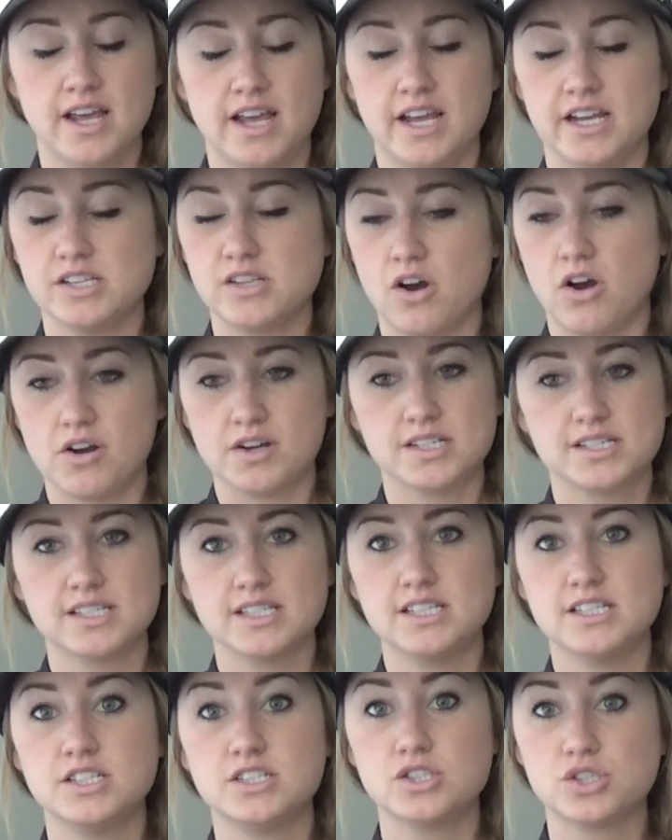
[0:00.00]
It's
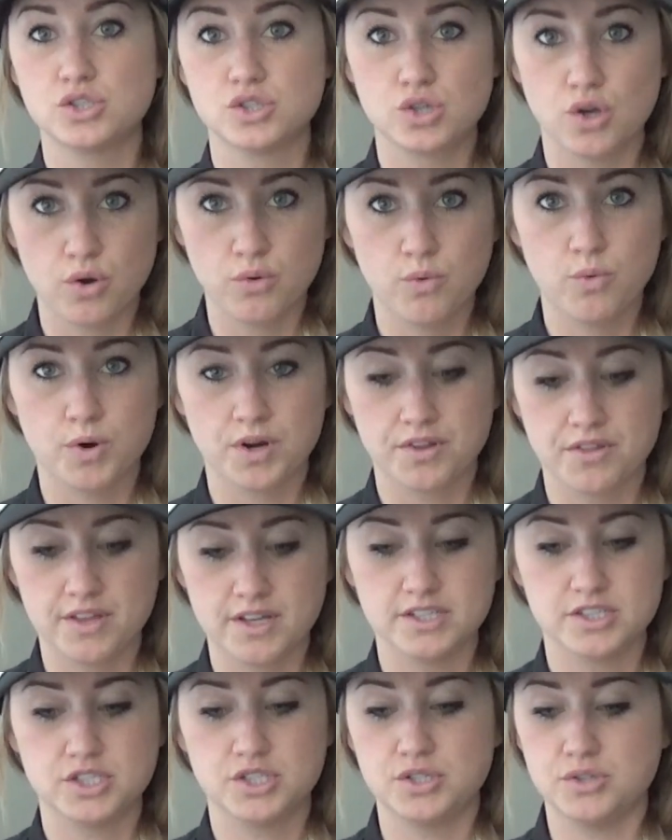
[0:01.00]
honestly so worth
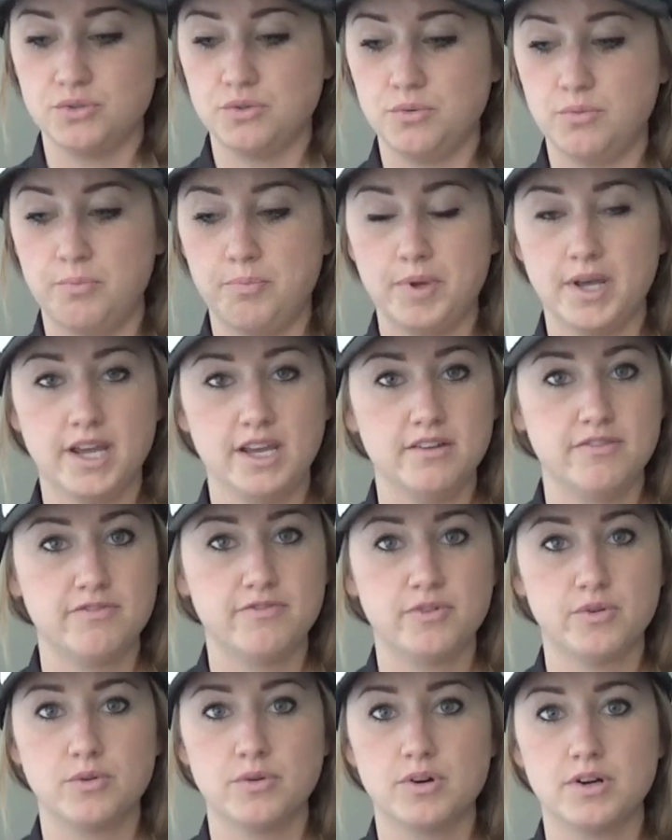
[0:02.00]
it to pay
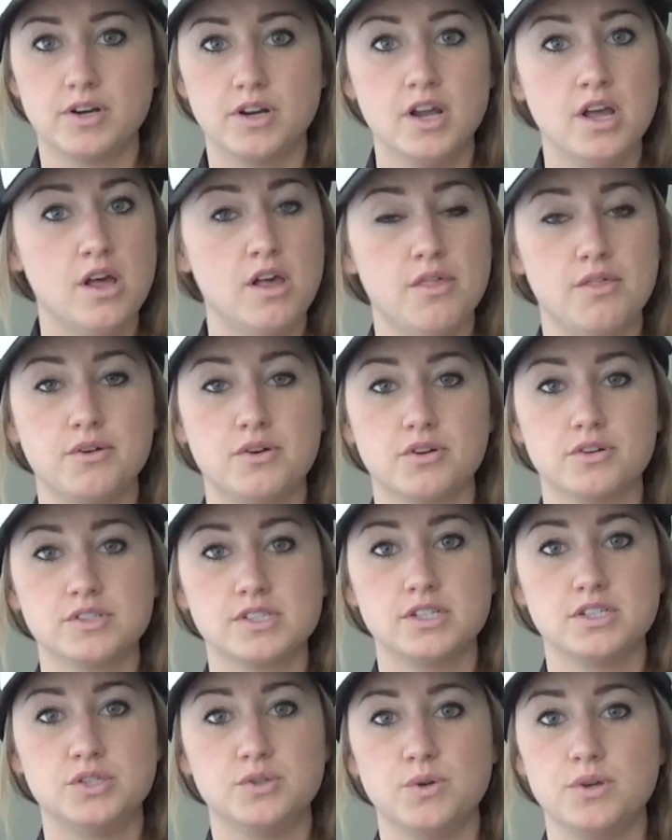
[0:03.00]
for the girls
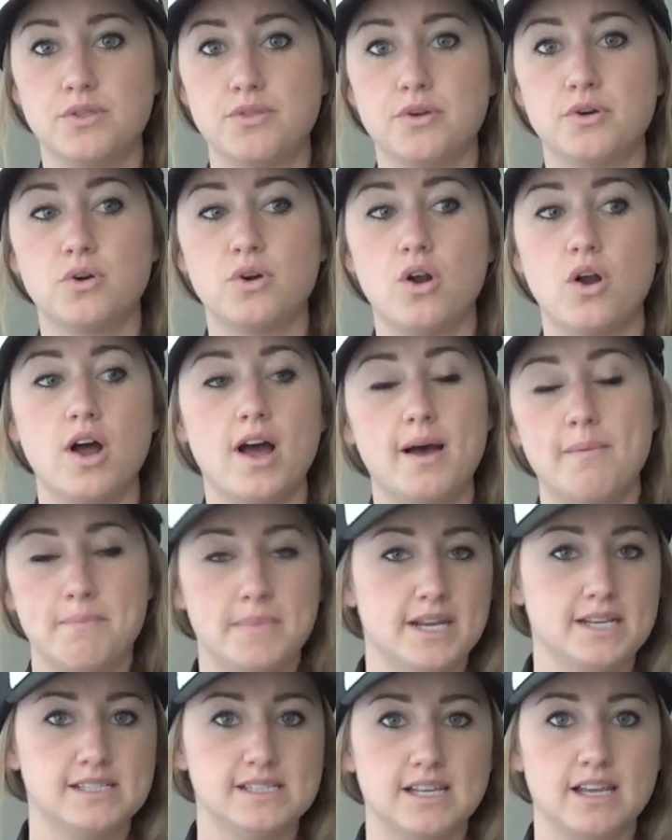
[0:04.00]
that do it. They're
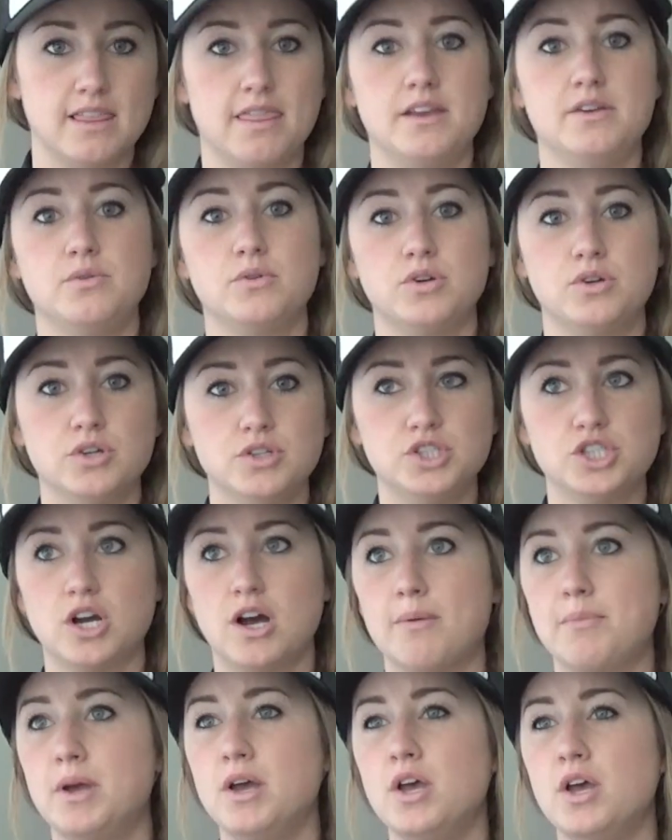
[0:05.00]
amazing. They do a good
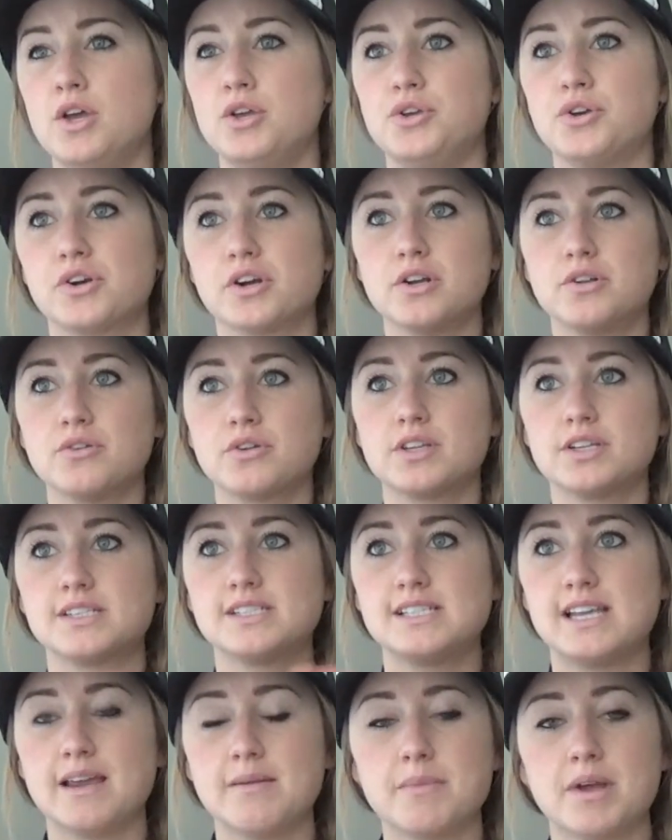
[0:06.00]
job. You're going to look the
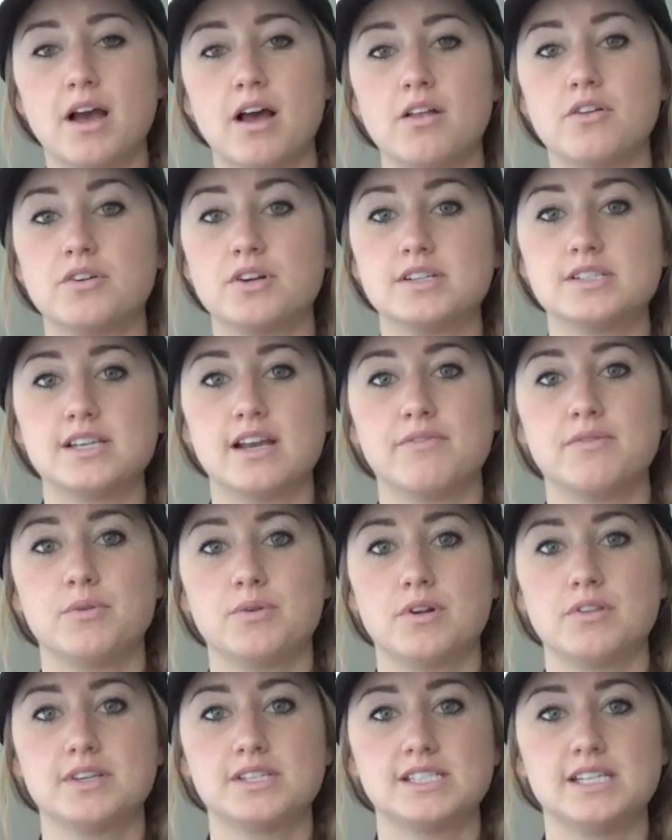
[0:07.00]
same color as everyone
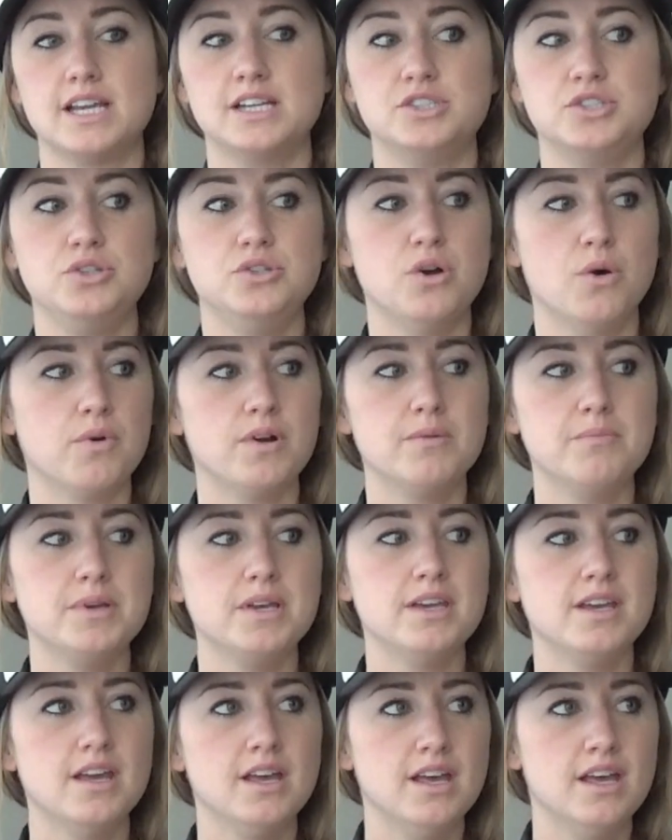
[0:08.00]
on the stage. You don't want to
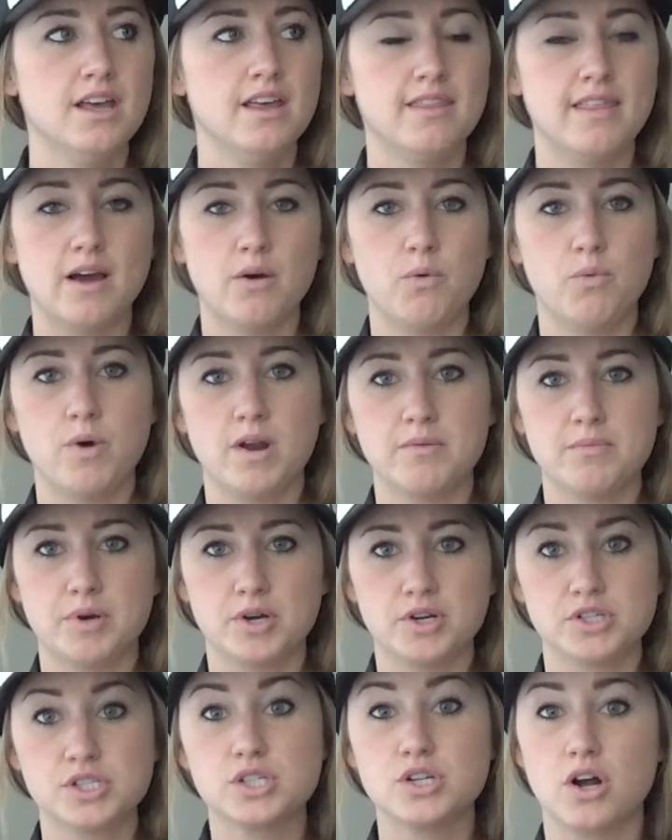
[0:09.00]
be that one
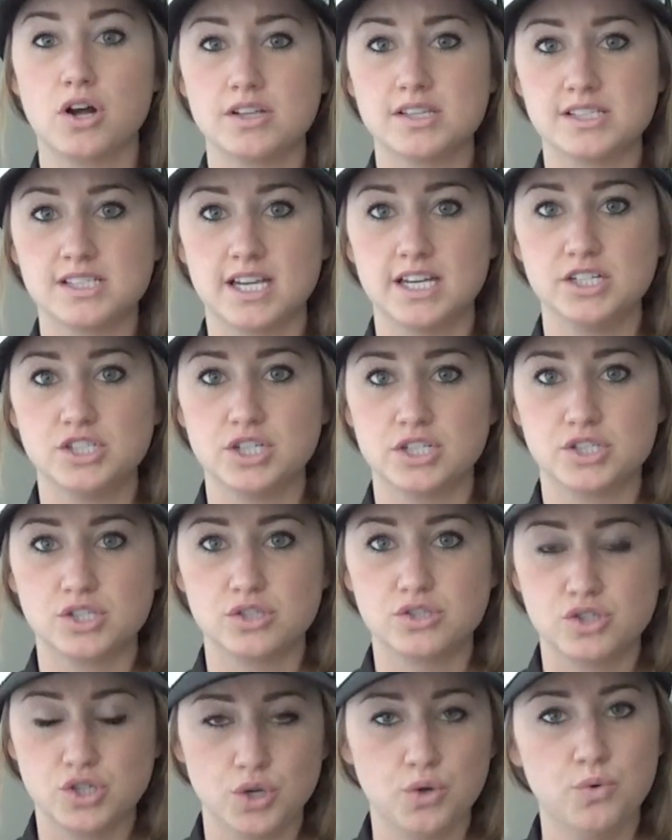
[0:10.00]
person on stage that's
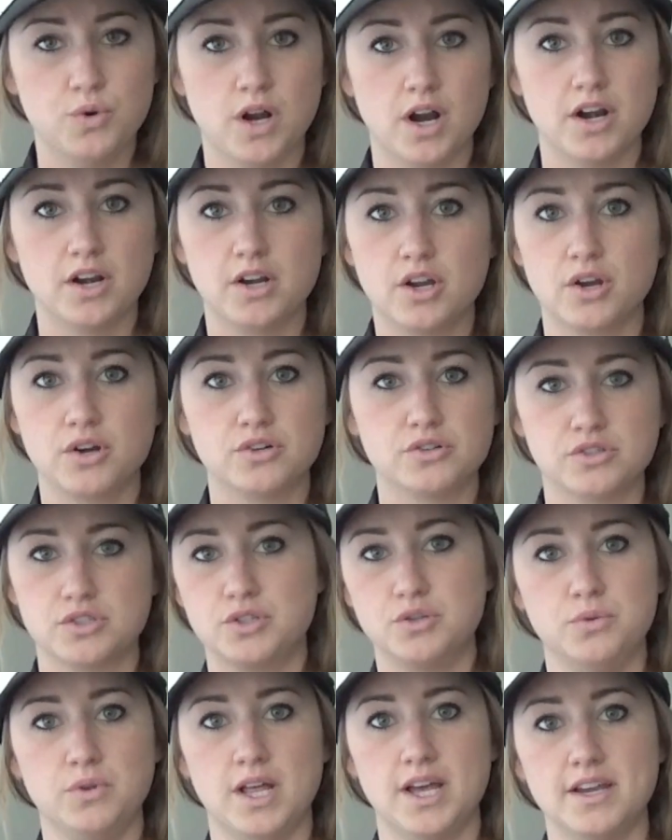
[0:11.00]
too dark or
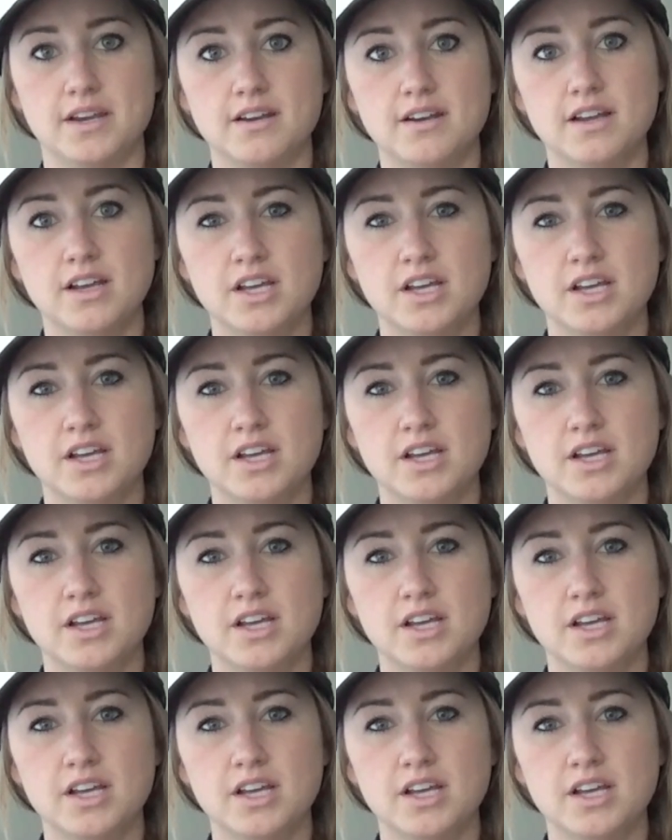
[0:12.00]
too light.